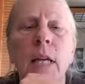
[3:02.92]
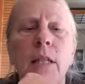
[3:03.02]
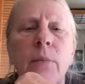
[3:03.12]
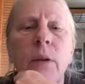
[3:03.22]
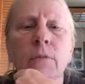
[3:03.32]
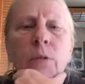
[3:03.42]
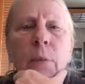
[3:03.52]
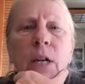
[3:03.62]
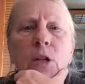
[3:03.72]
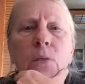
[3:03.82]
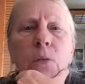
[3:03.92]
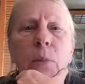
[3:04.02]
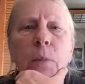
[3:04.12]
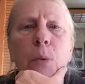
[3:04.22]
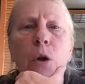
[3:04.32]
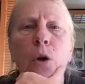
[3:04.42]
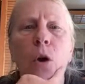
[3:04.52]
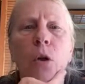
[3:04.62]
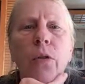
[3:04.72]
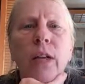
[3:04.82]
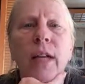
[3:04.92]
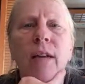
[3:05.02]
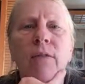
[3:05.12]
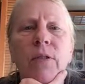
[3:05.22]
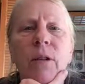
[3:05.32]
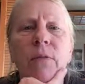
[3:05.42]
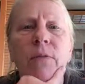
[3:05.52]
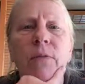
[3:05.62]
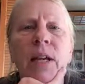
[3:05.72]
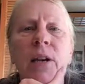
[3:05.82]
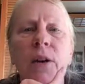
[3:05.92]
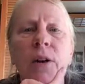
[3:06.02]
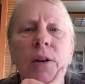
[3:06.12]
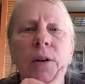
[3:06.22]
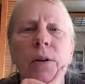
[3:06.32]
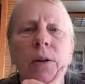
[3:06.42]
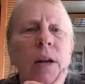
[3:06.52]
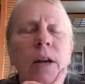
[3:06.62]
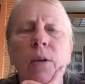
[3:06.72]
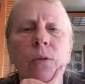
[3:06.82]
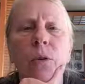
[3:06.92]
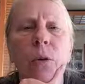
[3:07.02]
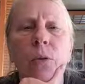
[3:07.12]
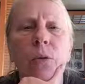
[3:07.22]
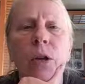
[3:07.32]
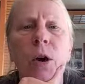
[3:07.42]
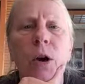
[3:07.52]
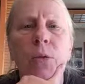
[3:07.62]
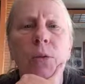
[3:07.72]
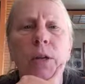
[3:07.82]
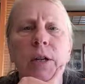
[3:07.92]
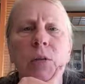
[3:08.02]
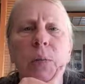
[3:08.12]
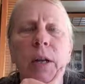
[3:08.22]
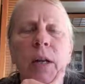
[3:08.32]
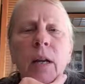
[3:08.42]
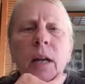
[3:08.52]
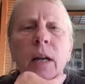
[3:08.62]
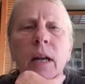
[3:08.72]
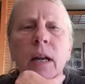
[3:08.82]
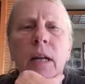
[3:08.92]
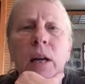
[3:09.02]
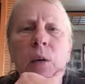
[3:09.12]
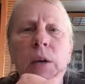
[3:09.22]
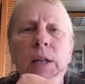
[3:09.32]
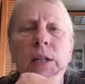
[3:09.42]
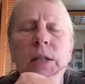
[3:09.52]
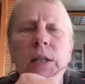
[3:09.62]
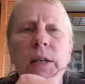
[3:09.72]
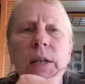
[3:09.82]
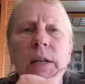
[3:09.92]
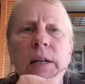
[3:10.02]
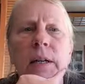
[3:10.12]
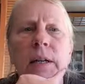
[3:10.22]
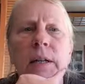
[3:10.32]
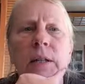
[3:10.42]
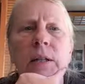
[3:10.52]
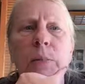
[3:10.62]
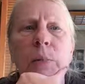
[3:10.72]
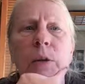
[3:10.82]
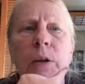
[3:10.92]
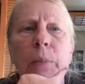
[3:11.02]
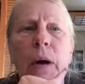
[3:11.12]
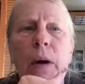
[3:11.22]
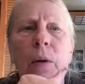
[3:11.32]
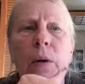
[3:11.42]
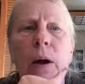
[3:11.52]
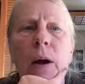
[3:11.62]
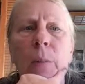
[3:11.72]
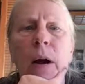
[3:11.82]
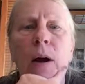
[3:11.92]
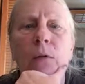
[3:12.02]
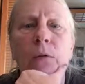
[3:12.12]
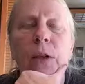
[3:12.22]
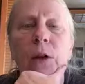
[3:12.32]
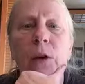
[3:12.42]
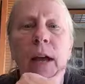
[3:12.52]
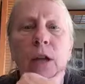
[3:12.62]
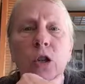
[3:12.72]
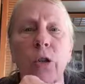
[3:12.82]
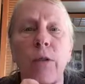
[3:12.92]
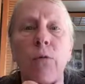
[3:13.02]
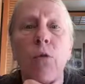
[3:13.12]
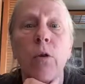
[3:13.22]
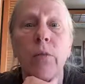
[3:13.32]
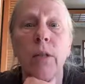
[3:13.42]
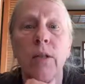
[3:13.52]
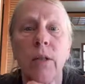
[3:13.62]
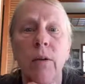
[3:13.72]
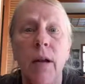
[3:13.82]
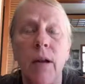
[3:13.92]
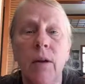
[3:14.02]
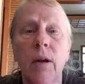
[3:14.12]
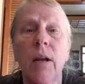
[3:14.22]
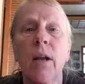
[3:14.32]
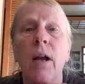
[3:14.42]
some information from a book called The Gift of Fear. I don't know who the author is, but it's a book about how fear actually informs us, and